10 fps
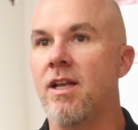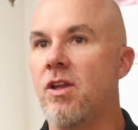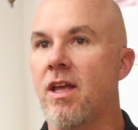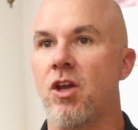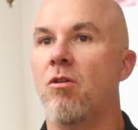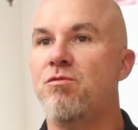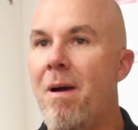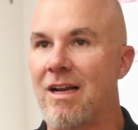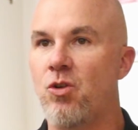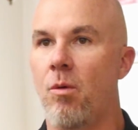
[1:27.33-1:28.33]
It goes
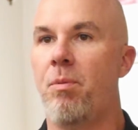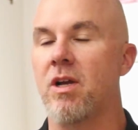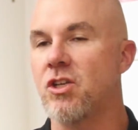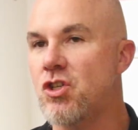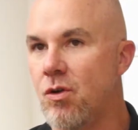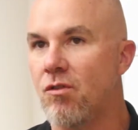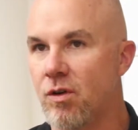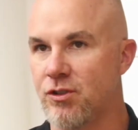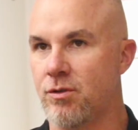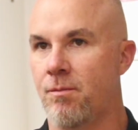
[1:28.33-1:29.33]
back to a book. It's
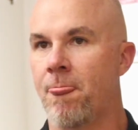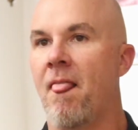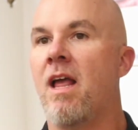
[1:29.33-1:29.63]
universal.